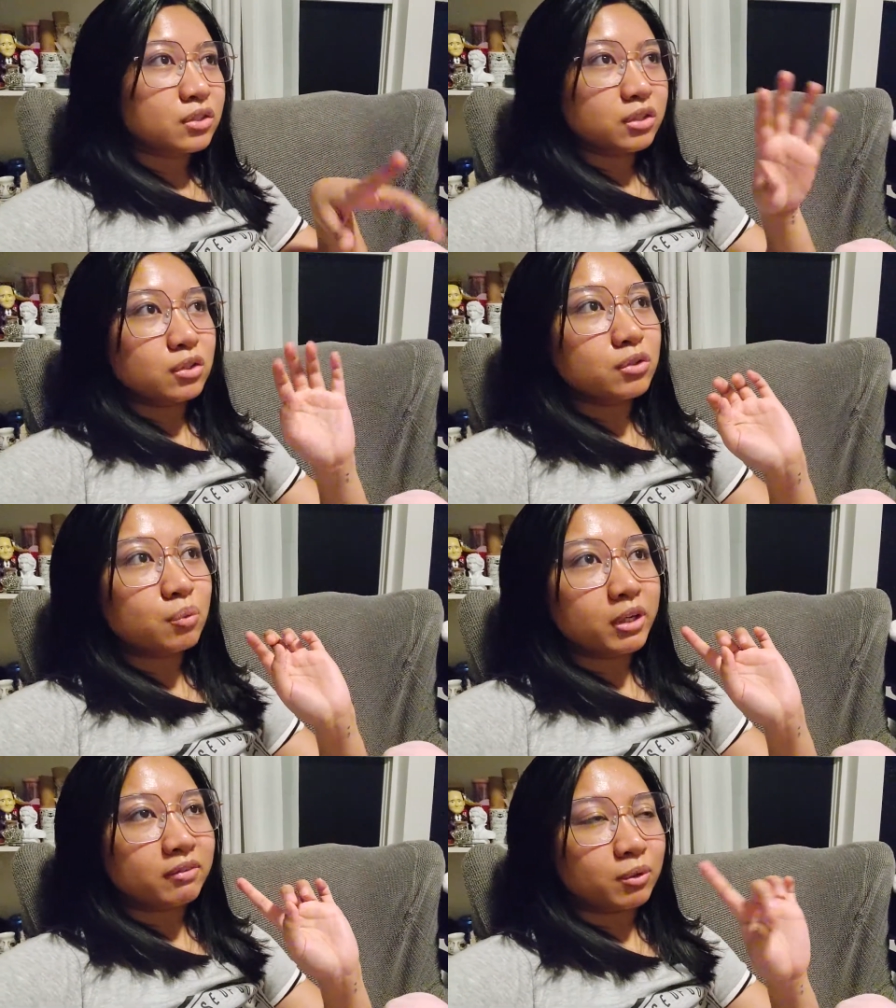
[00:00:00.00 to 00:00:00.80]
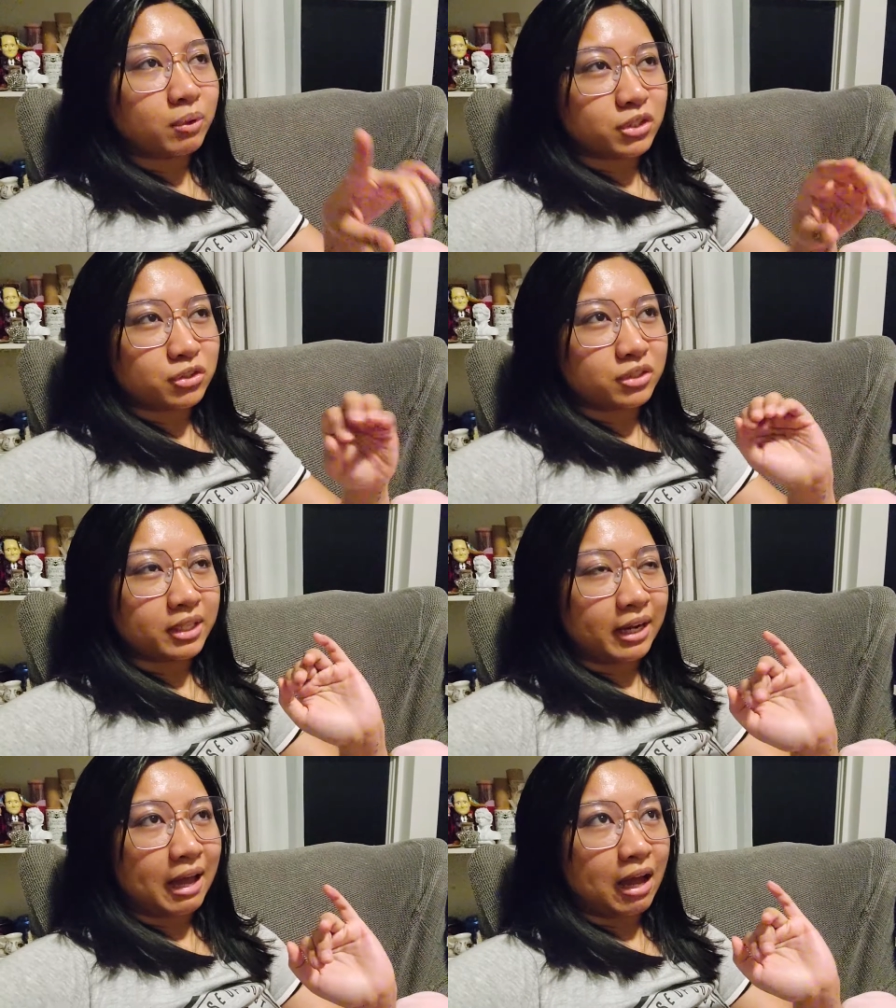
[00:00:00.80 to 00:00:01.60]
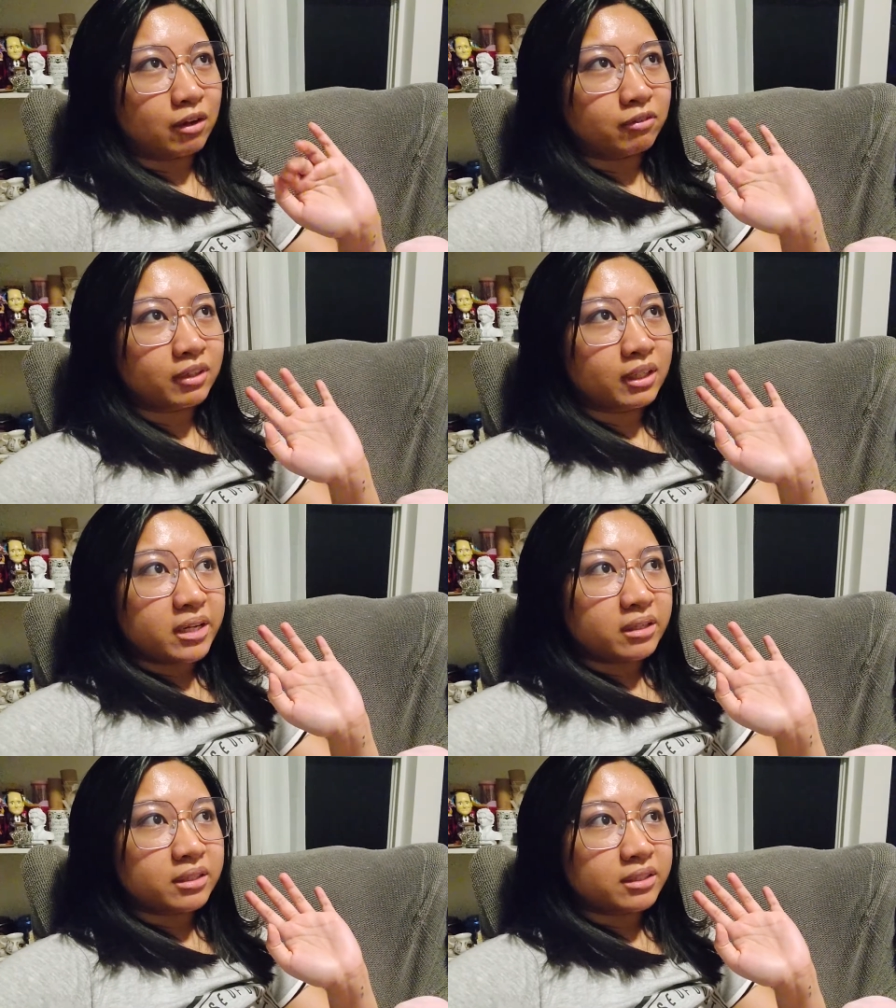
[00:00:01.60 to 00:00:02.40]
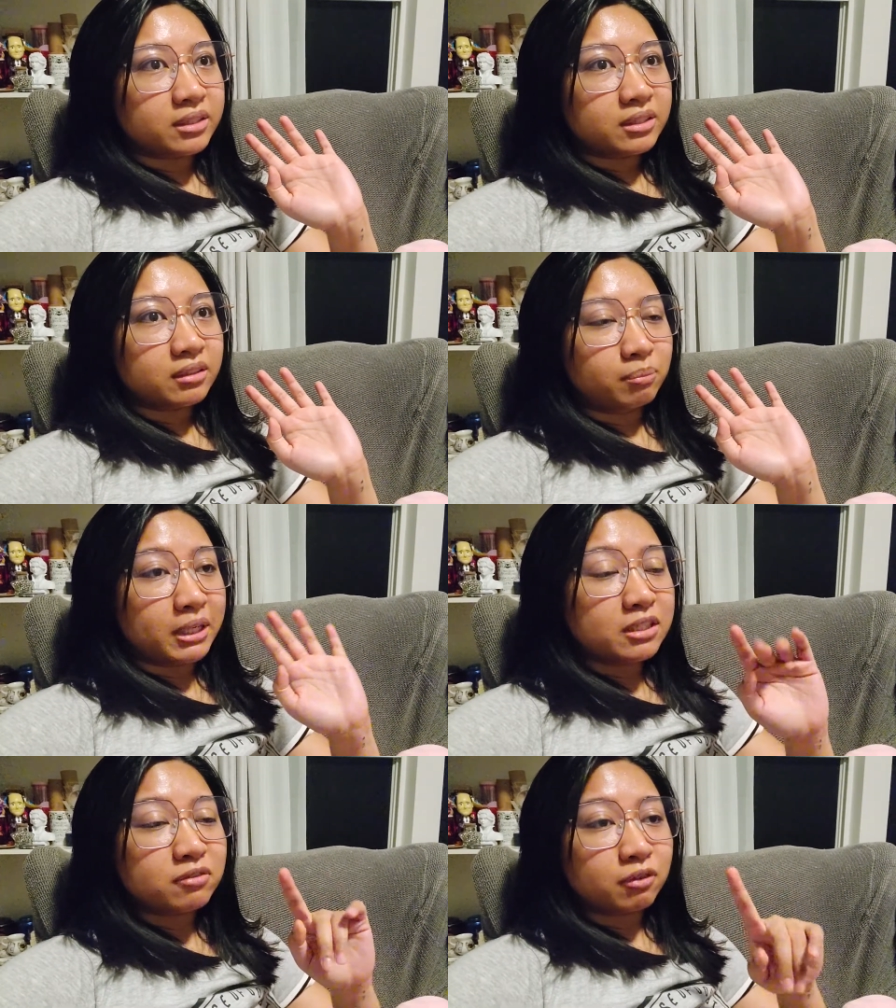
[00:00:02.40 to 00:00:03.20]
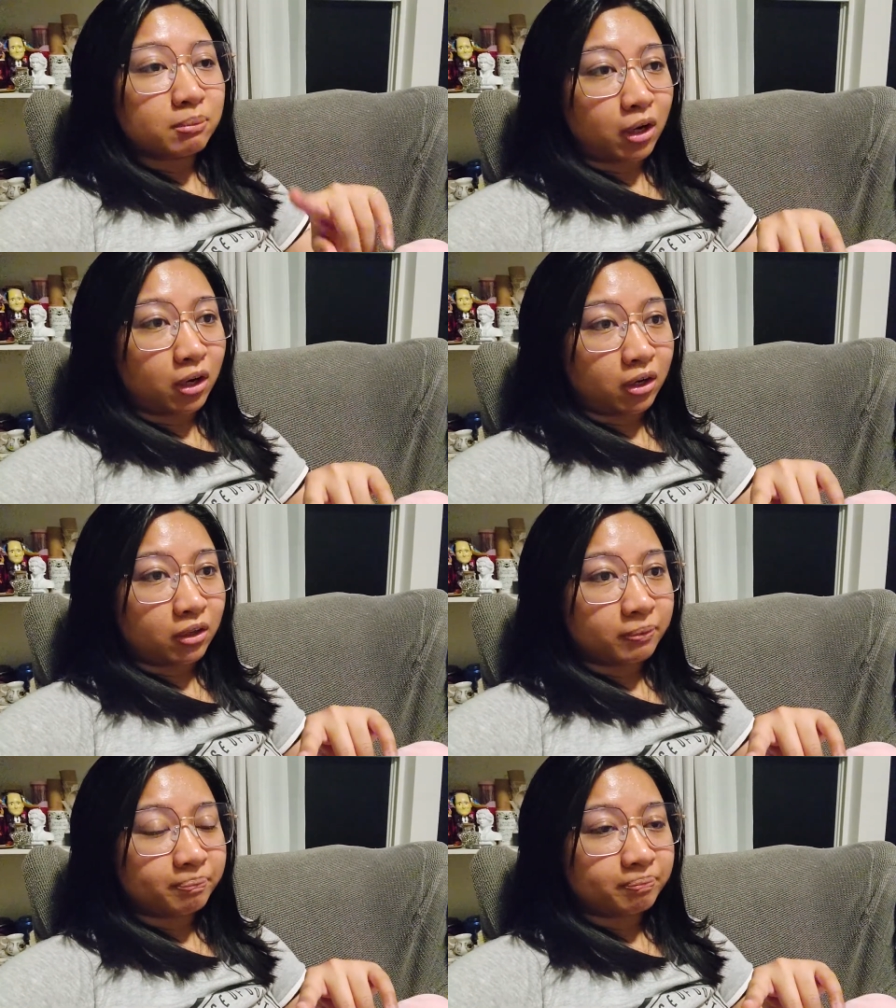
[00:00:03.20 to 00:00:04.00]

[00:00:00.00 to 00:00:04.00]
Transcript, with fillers: So that's also one of the questions that I have because based from her,